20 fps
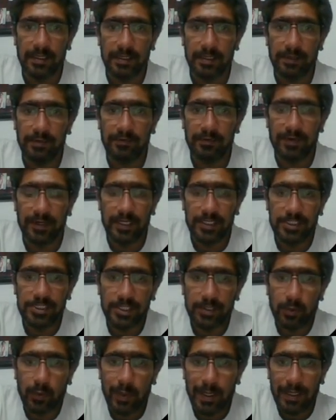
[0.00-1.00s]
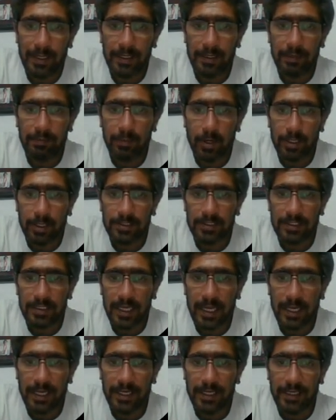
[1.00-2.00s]
the digit 1 in box
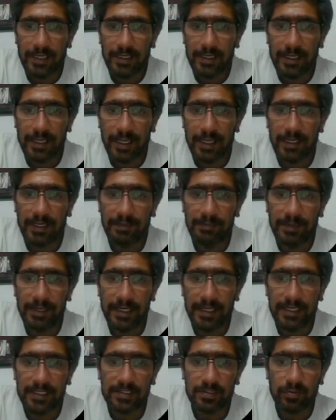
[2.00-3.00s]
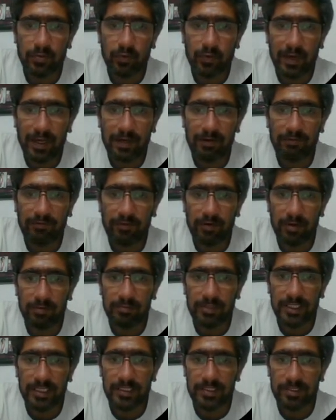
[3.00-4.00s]
9 eliminates one
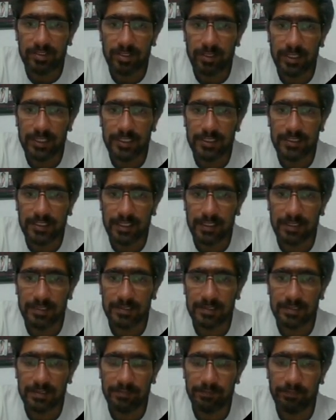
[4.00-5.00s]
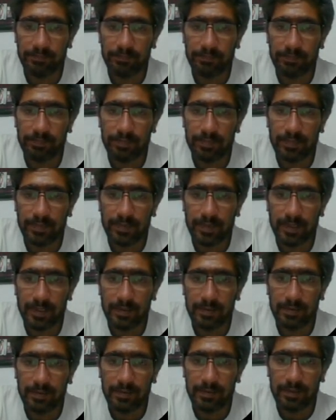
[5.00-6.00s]
from these three cells.
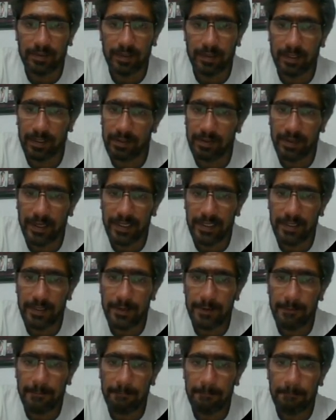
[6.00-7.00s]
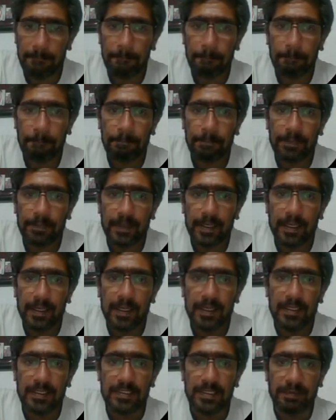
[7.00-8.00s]
Right?
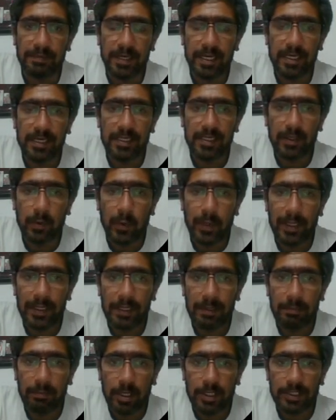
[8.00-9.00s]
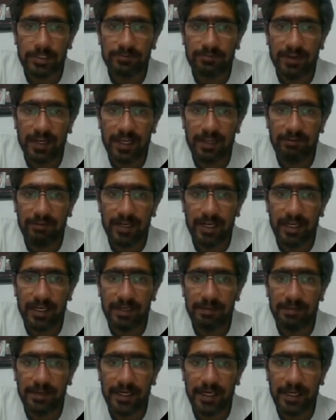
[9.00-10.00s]
Similarly, the one in box 5 will
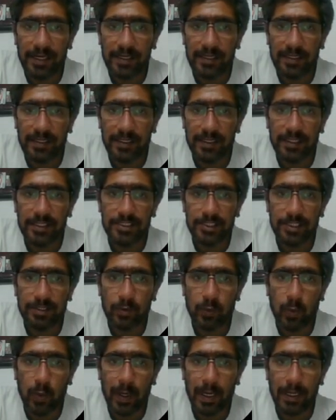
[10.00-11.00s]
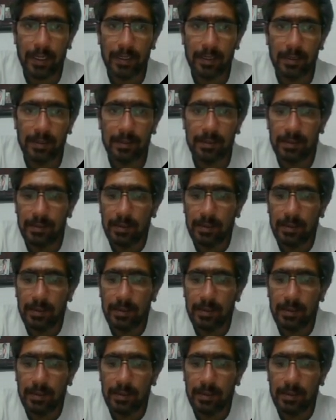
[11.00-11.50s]
eliminate the digit 1